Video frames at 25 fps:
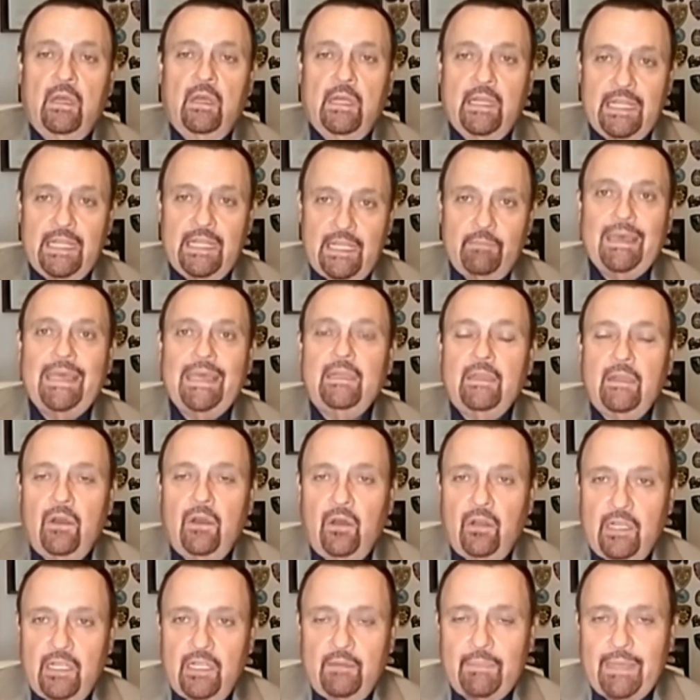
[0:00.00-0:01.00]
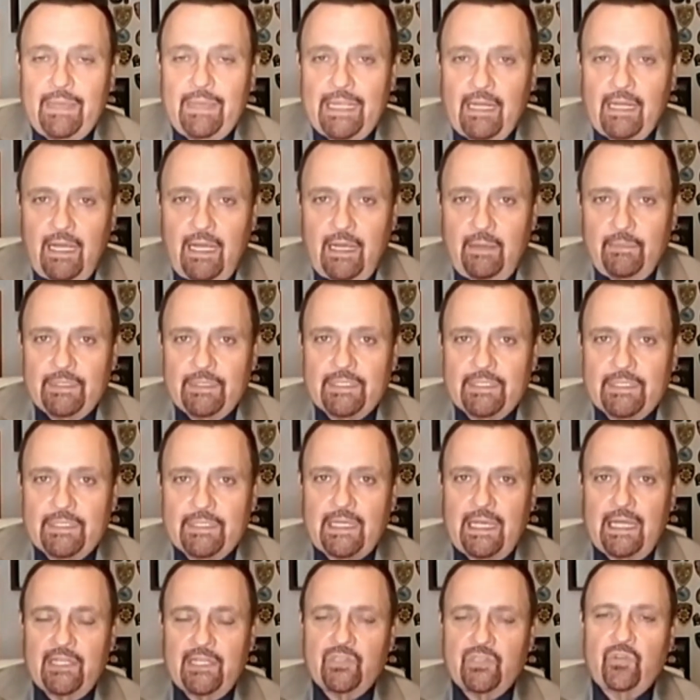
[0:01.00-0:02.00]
an inmate on inmate homicide.